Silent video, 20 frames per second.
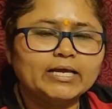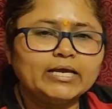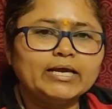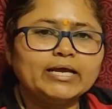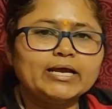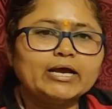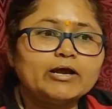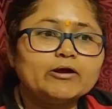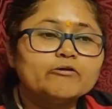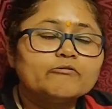
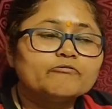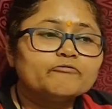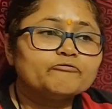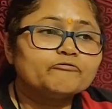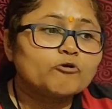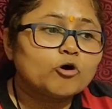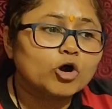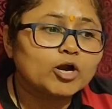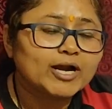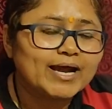for
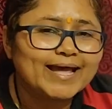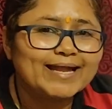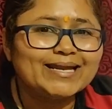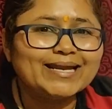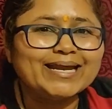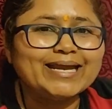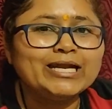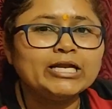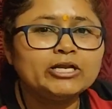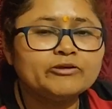an
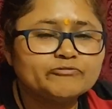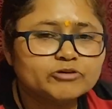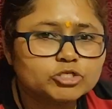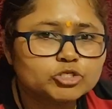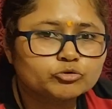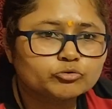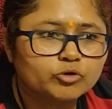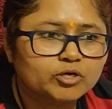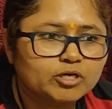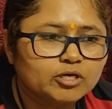individual
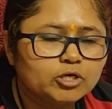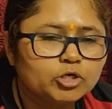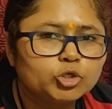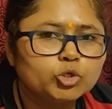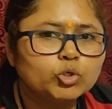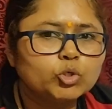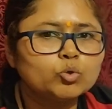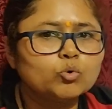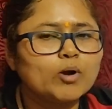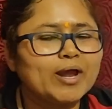to do
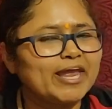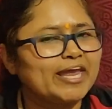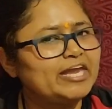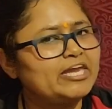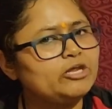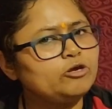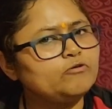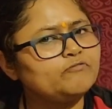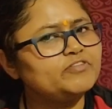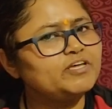any of the
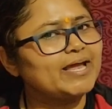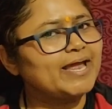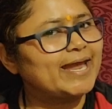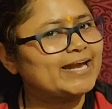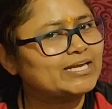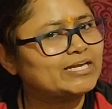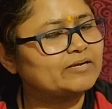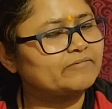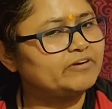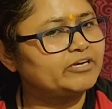
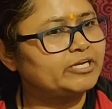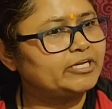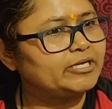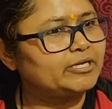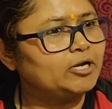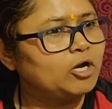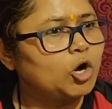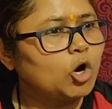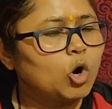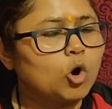activity or
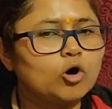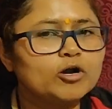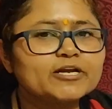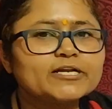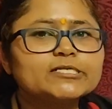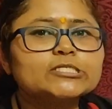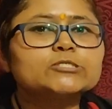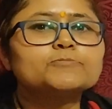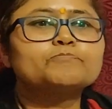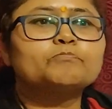
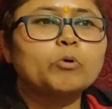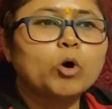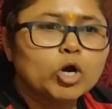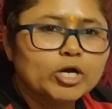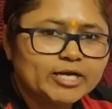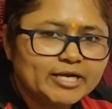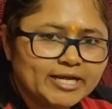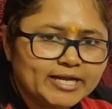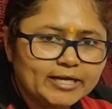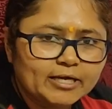responding
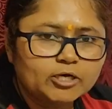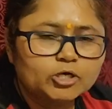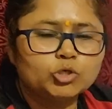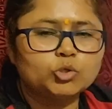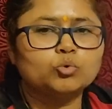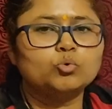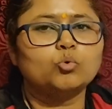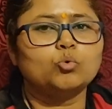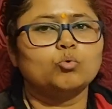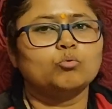to
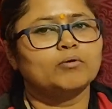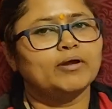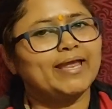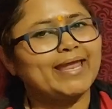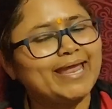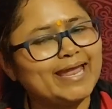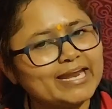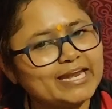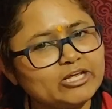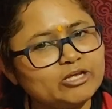any of the
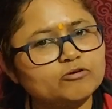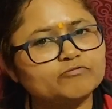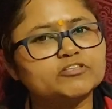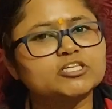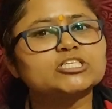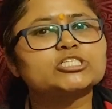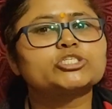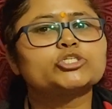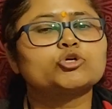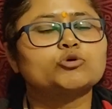
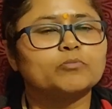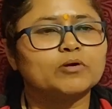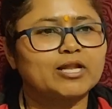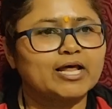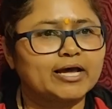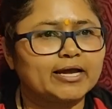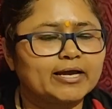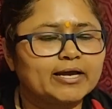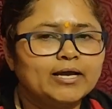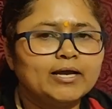stimuli,
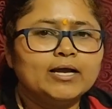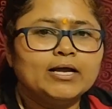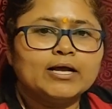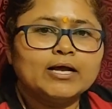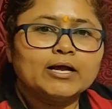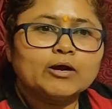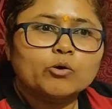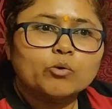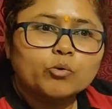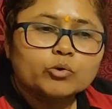
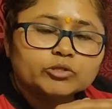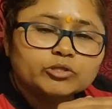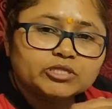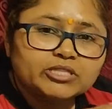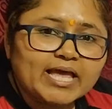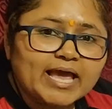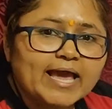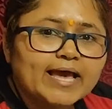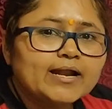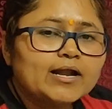there
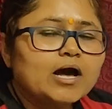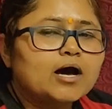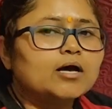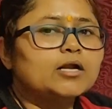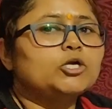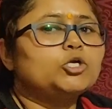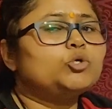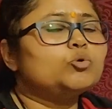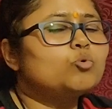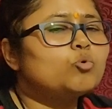two
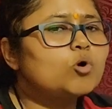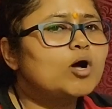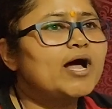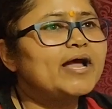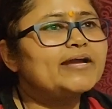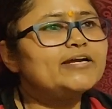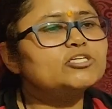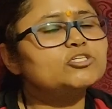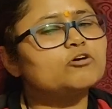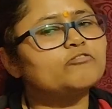kinds of
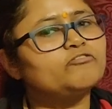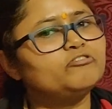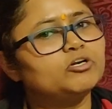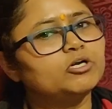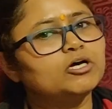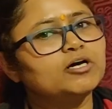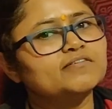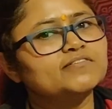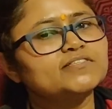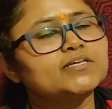nerves are
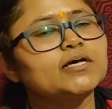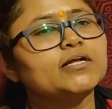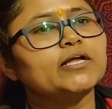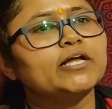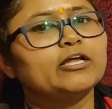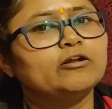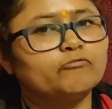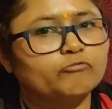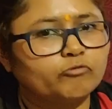involved.